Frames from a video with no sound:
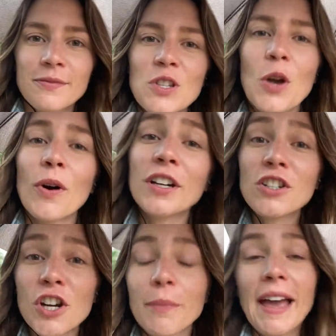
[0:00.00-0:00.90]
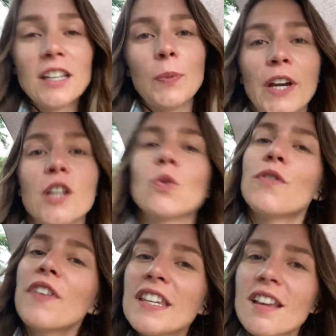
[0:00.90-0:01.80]
so I wanted to share my experience with
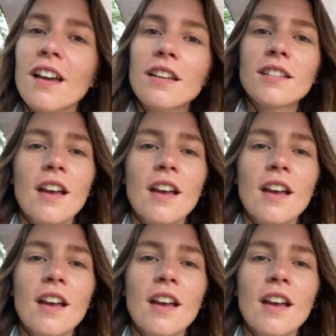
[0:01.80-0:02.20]
visas,